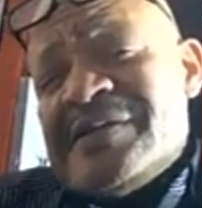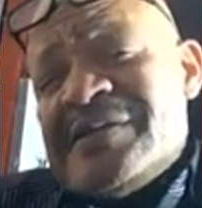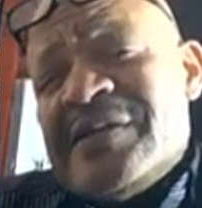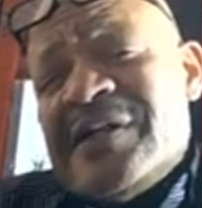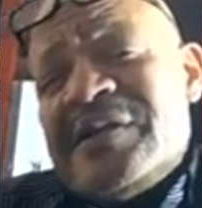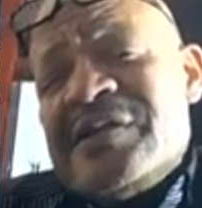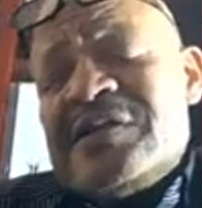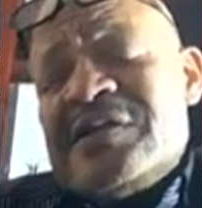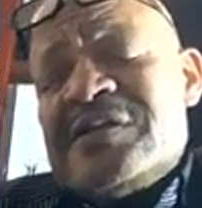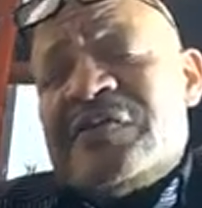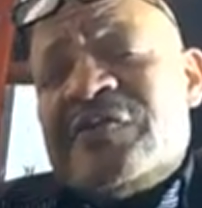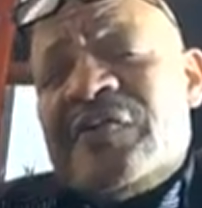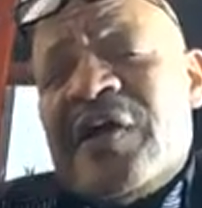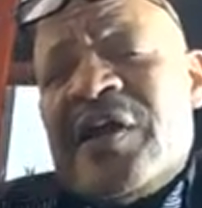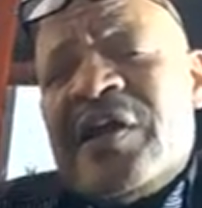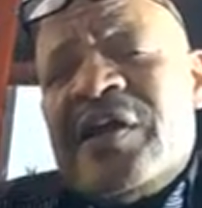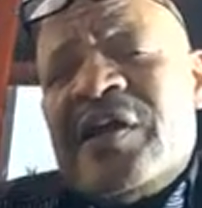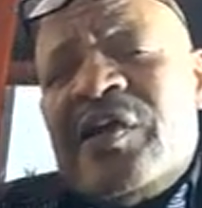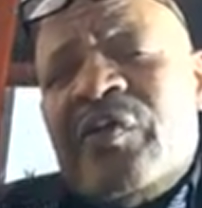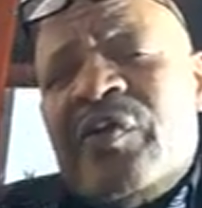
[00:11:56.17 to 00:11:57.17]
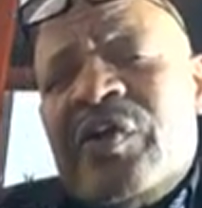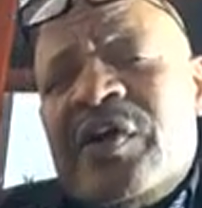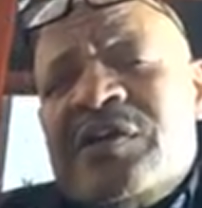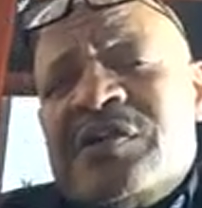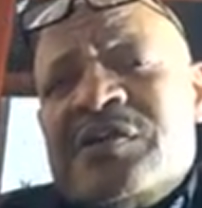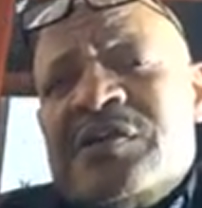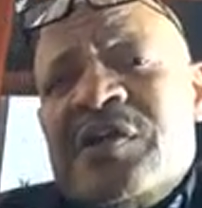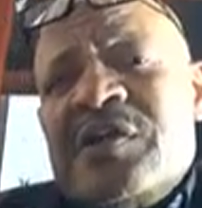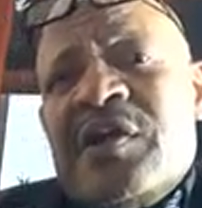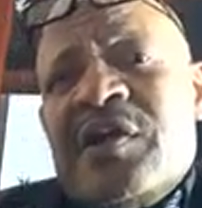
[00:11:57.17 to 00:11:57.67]
that his father
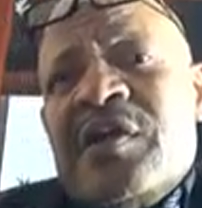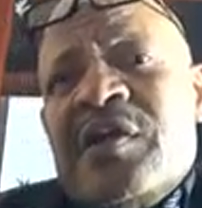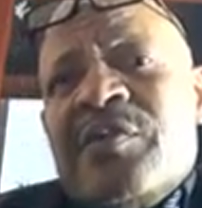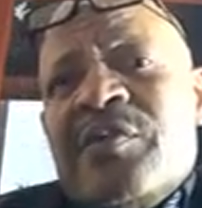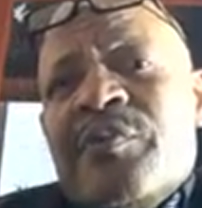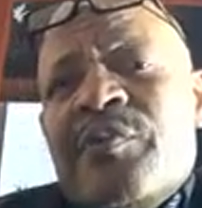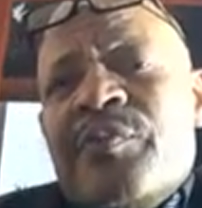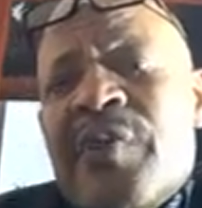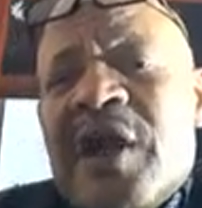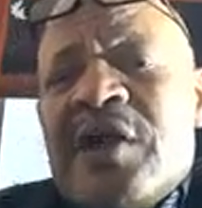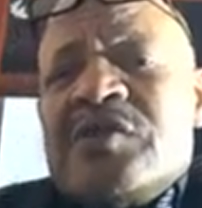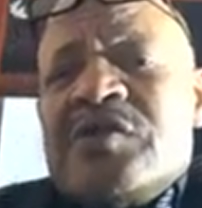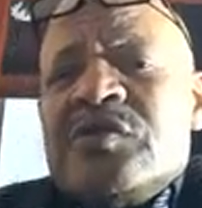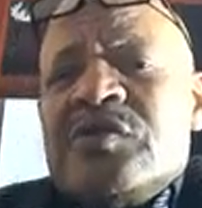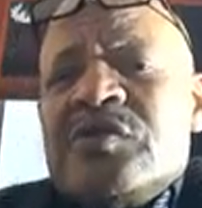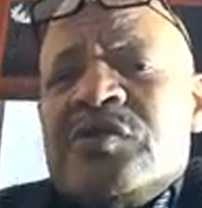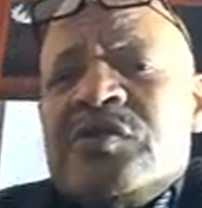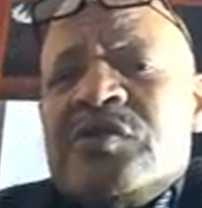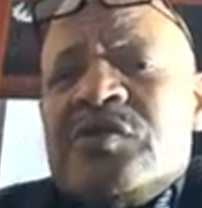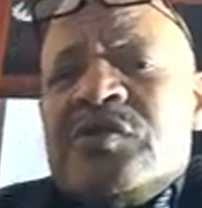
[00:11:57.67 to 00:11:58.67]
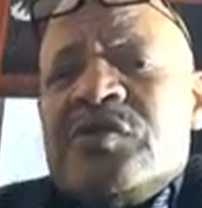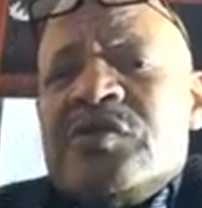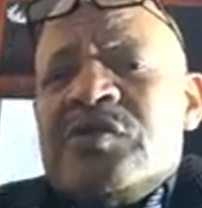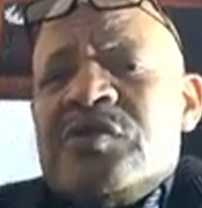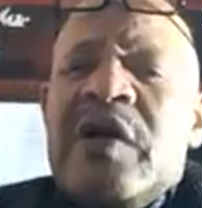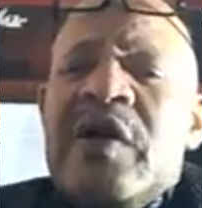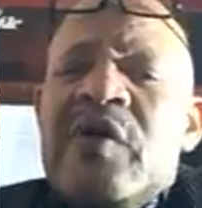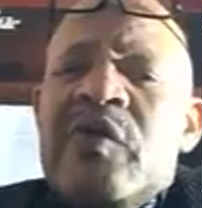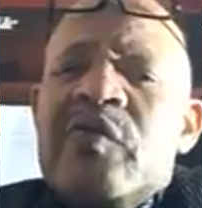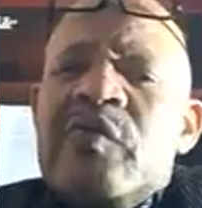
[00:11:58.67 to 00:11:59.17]
was part of
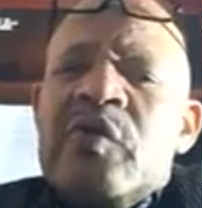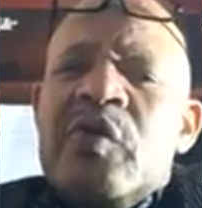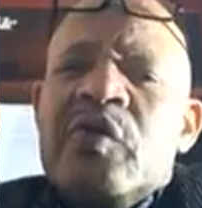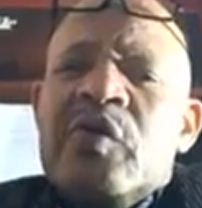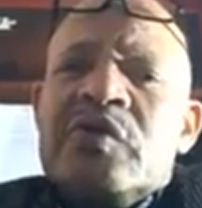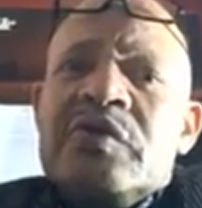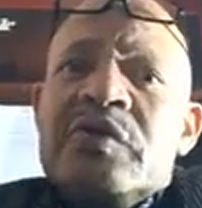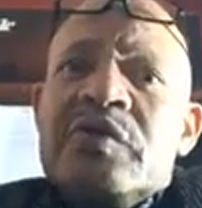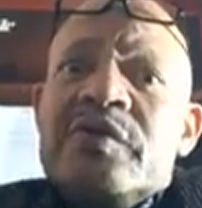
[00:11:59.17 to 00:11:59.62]
Umkhonto